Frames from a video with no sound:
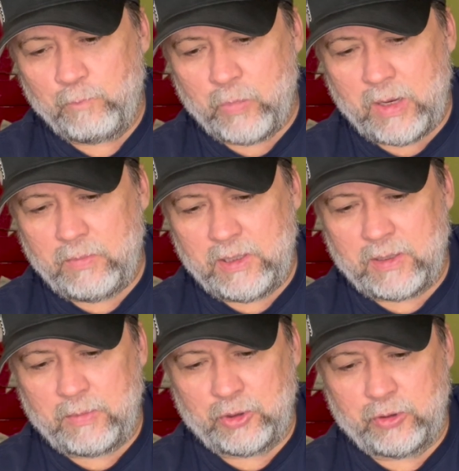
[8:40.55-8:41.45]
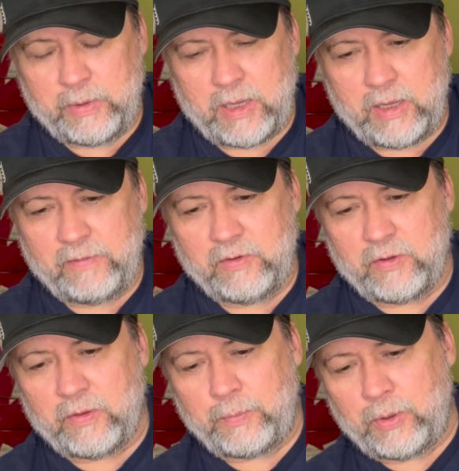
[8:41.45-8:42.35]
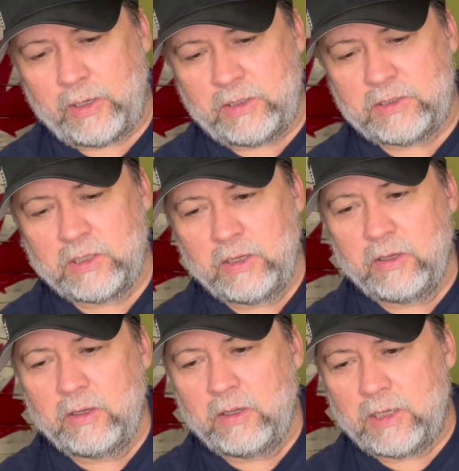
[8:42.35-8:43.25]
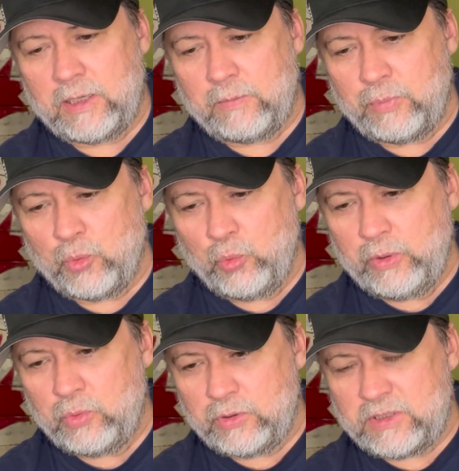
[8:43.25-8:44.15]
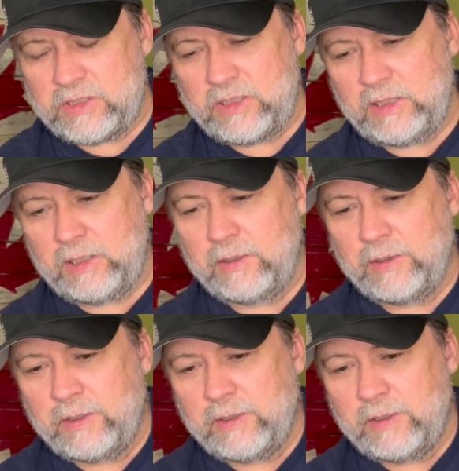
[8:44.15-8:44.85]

may mean I'm a little bit heavy on the price, um, but we will see.